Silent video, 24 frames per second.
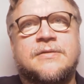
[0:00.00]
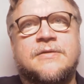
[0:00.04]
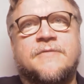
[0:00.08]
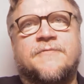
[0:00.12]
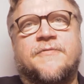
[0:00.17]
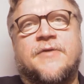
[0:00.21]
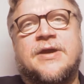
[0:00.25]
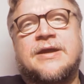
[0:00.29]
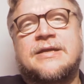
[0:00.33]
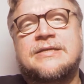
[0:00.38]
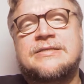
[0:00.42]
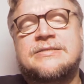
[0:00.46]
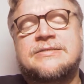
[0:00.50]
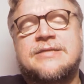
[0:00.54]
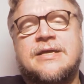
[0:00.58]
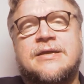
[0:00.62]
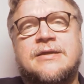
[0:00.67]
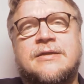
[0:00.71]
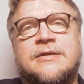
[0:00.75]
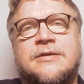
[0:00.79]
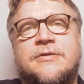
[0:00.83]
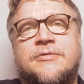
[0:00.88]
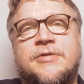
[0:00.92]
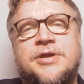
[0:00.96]
the
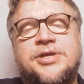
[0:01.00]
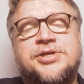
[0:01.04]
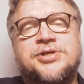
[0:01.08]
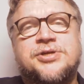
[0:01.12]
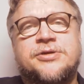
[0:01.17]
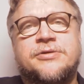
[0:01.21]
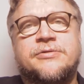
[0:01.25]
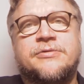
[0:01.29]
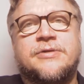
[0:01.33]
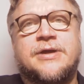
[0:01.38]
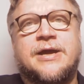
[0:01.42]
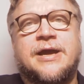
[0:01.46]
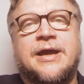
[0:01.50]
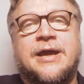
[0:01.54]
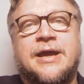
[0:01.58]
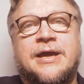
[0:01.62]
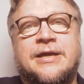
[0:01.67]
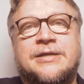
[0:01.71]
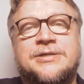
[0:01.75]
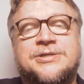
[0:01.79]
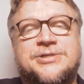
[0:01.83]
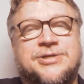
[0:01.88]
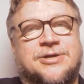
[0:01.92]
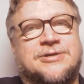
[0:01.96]
Frankenstein creature
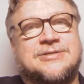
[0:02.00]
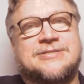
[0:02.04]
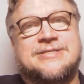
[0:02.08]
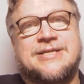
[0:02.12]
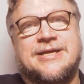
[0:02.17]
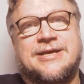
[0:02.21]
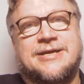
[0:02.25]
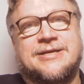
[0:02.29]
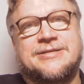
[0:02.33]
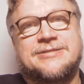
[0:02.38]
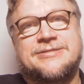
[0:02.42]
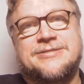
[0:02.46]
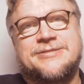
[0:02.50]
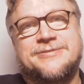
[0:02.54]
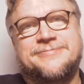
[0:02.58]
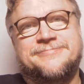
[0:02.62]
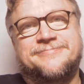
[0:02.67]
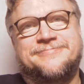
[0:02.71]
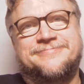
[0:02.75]
and Charles Dickens.